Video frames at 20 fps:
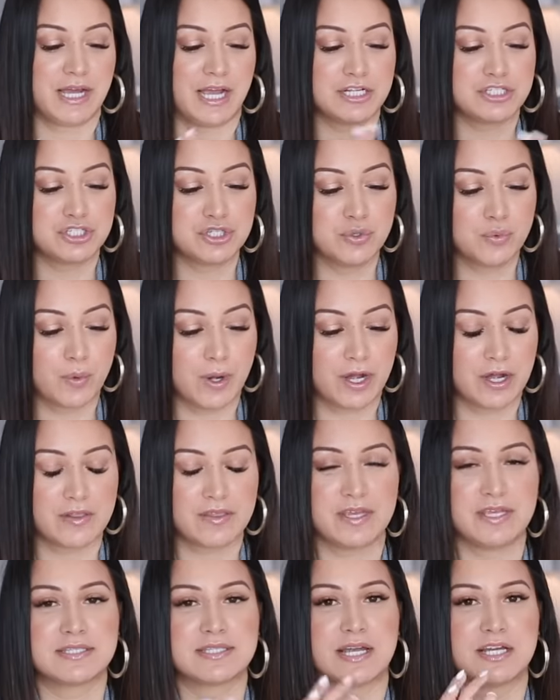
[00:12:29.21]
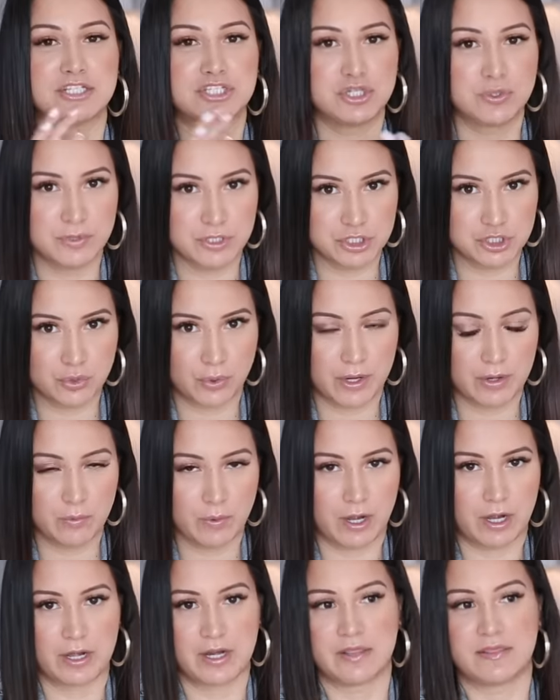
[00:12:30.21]
I do wear these. I do enjoy
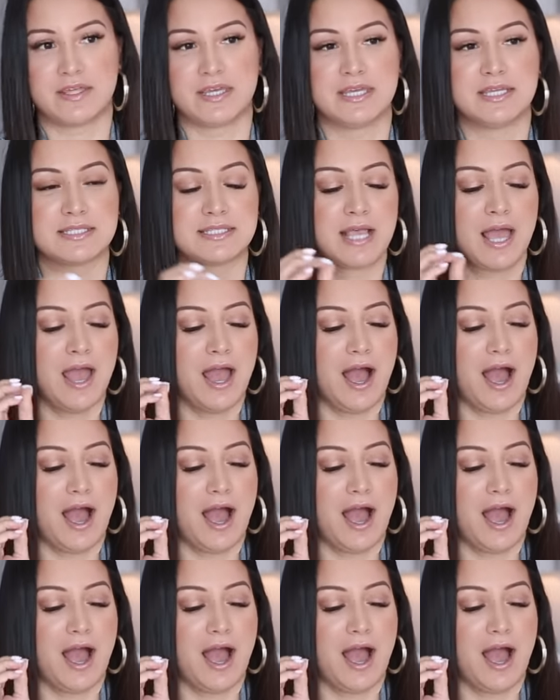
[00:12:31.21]
wearing these.